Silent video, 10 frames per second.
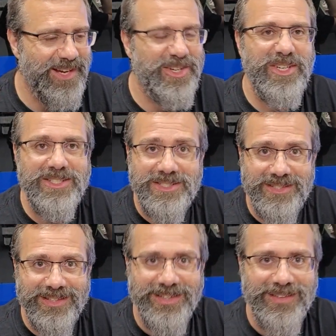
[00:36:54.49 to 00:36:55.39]
I couldn't
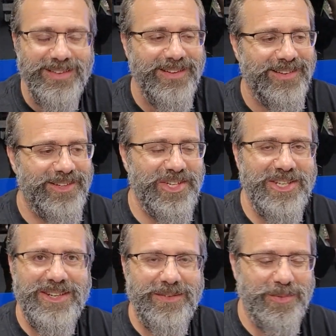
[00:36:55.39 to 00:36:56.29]
see good
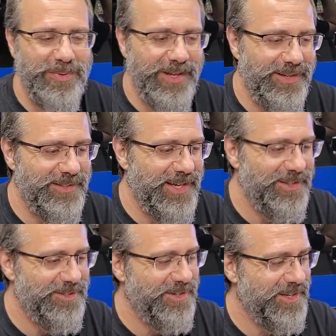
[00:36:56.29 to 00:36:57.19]
enough to play because I
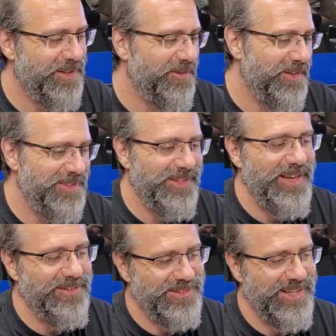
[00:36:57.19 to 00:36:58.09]
had to turn down the volume. So
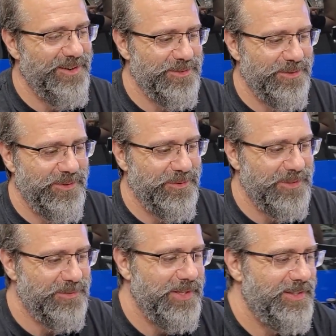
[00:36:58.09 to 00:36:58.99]
that was what was
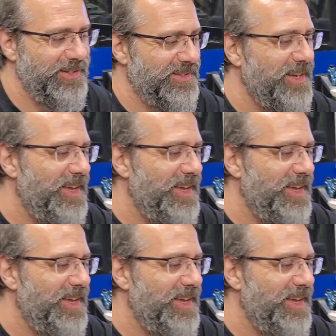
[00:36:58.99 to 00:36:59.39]
weird about this.